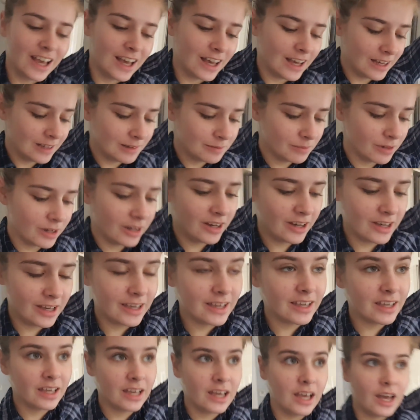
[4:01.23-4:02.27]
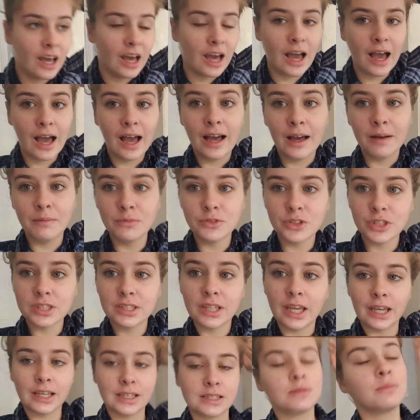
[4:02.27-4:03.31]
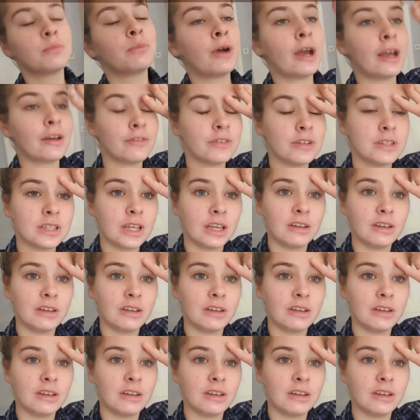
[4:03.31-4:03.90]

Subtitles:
I am just getting some breakfast.